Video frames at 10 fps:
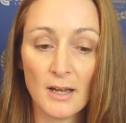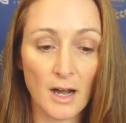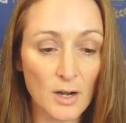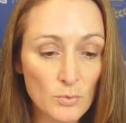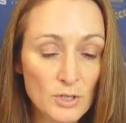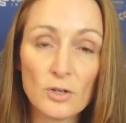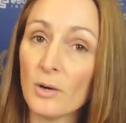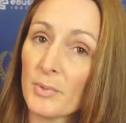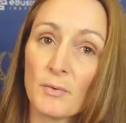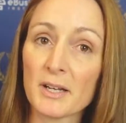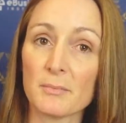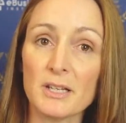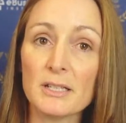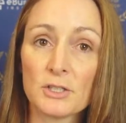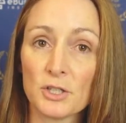I would not be
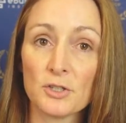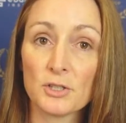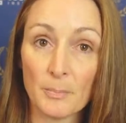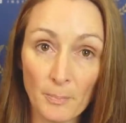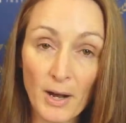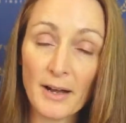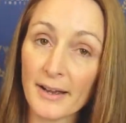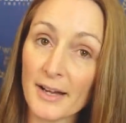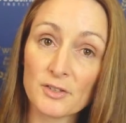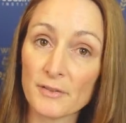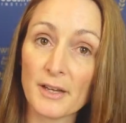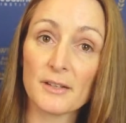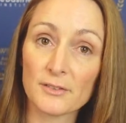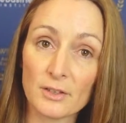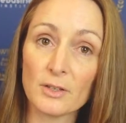recommending to you to buy a $100,000
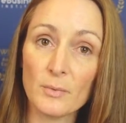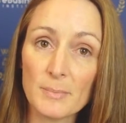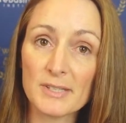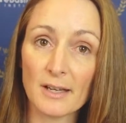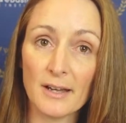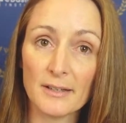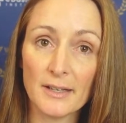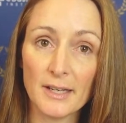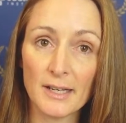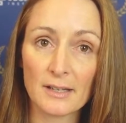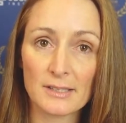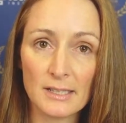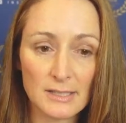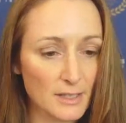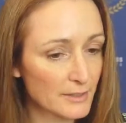website, because
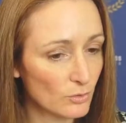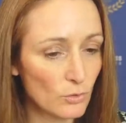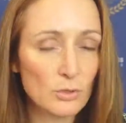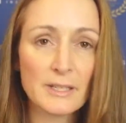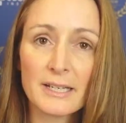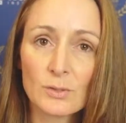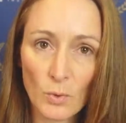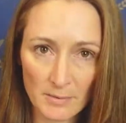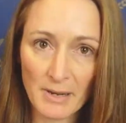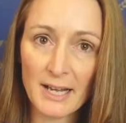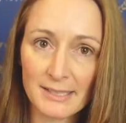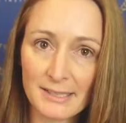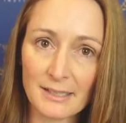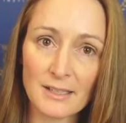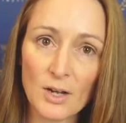that's like all eggs, one
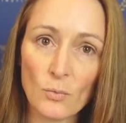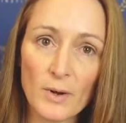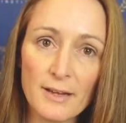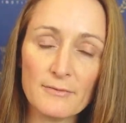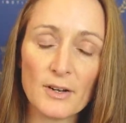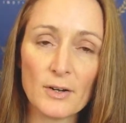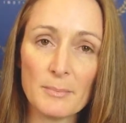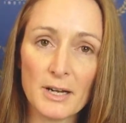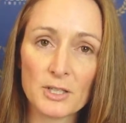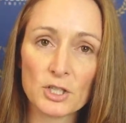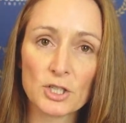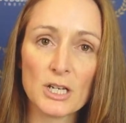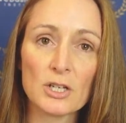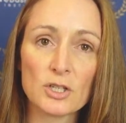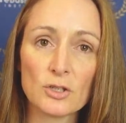basket. We're very much
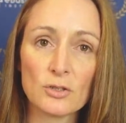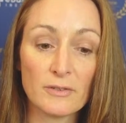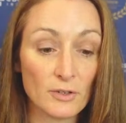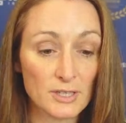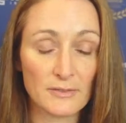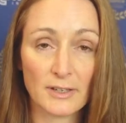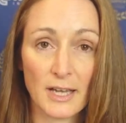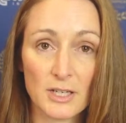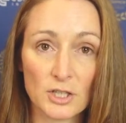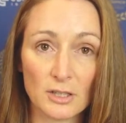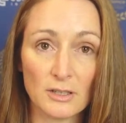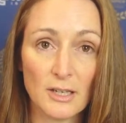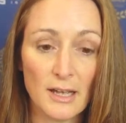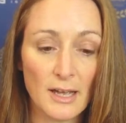into diversification.